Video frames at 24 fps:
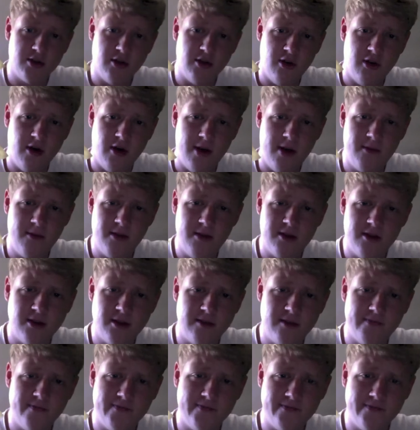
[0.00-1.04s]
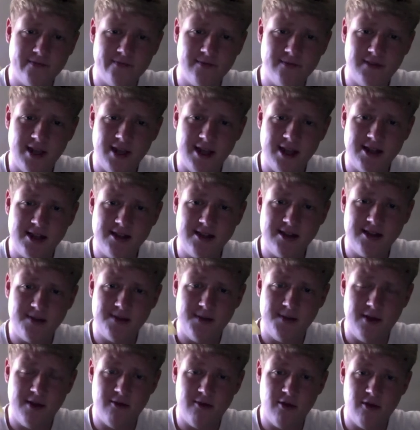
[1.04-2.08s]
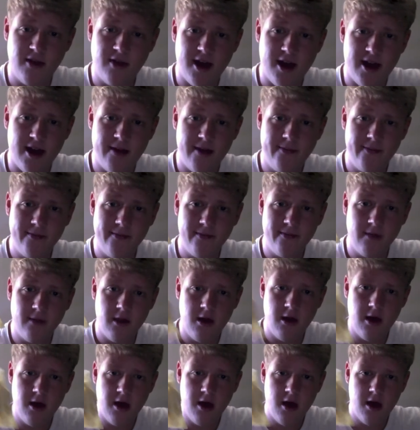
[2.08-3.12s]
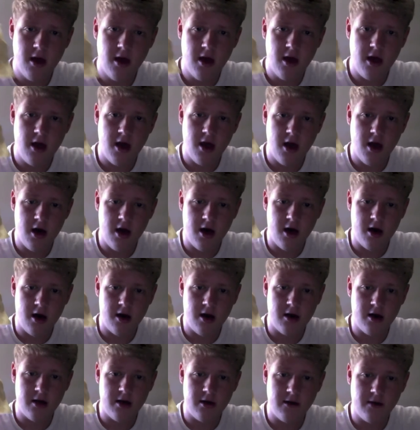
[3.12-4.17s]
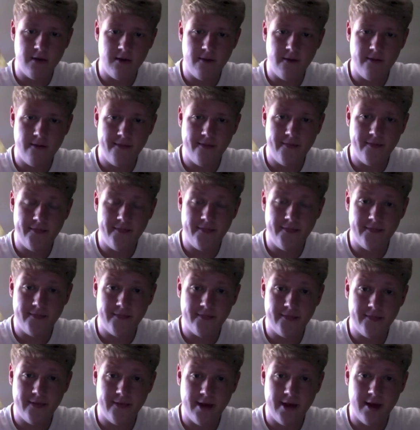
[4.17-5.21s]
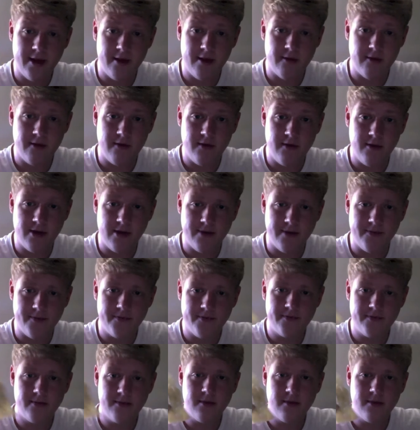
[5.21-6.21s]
So I'm gonna taste this pirogai uh, and review it.